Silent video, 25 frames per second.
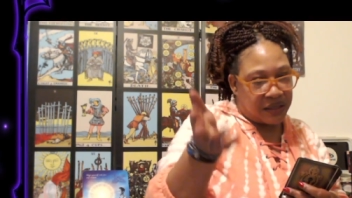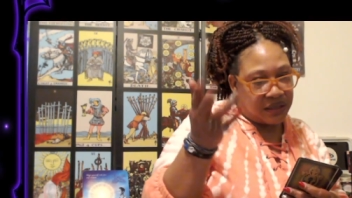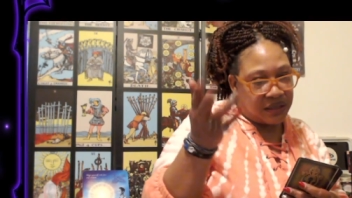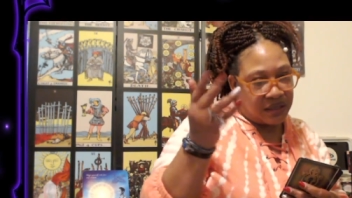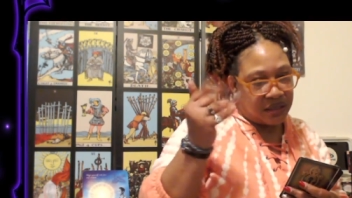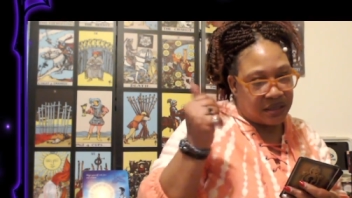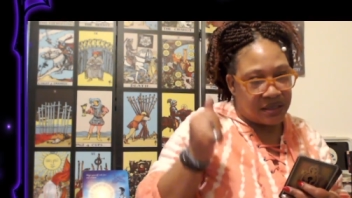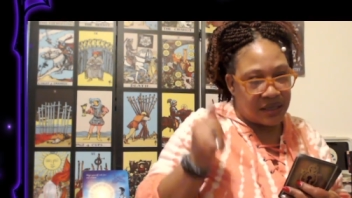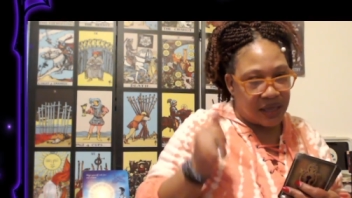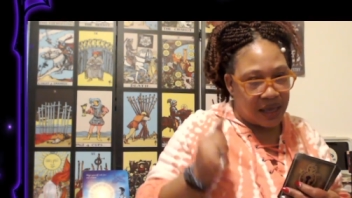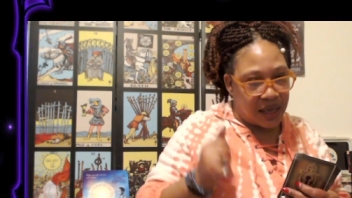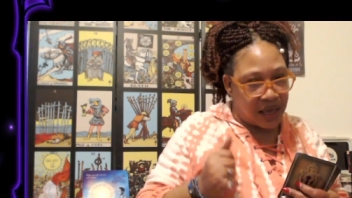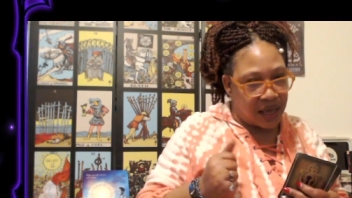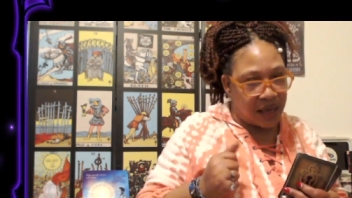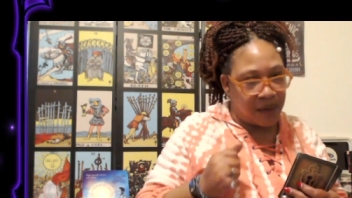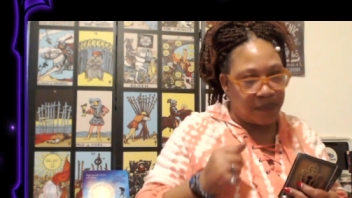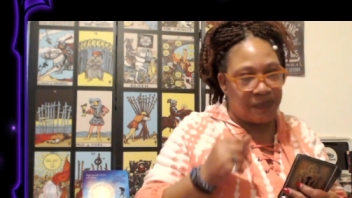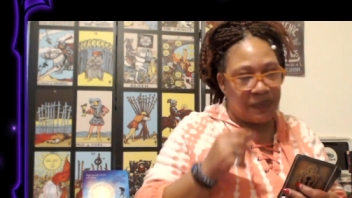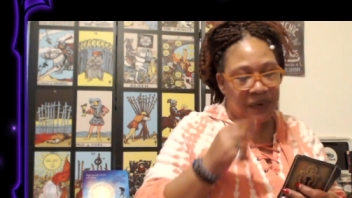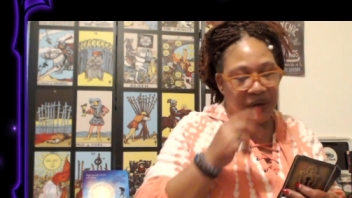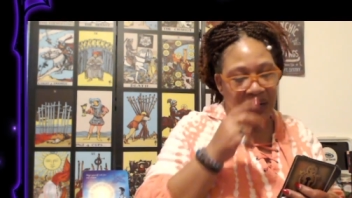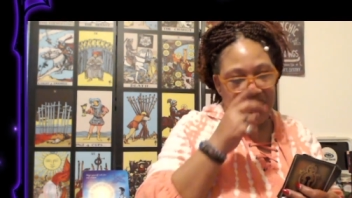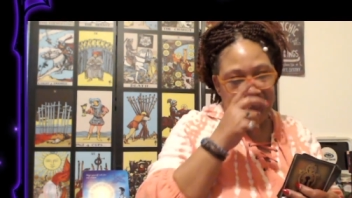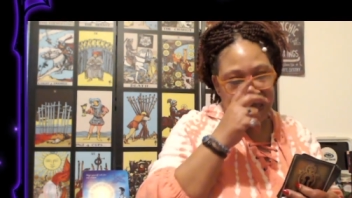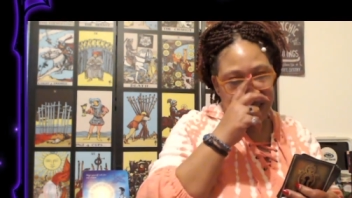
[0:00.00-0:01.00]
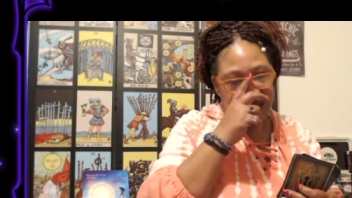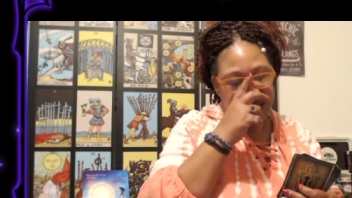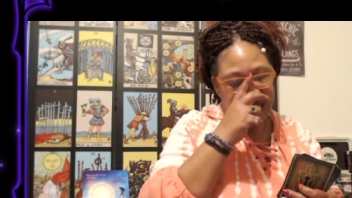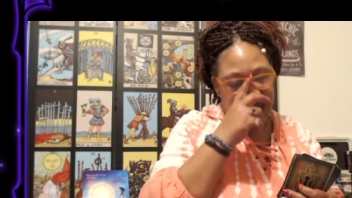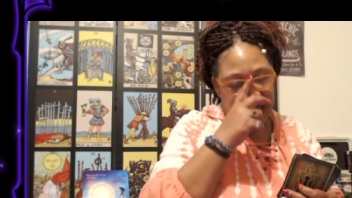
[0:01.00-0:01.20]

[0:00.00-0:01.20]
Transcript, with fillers: this to happen like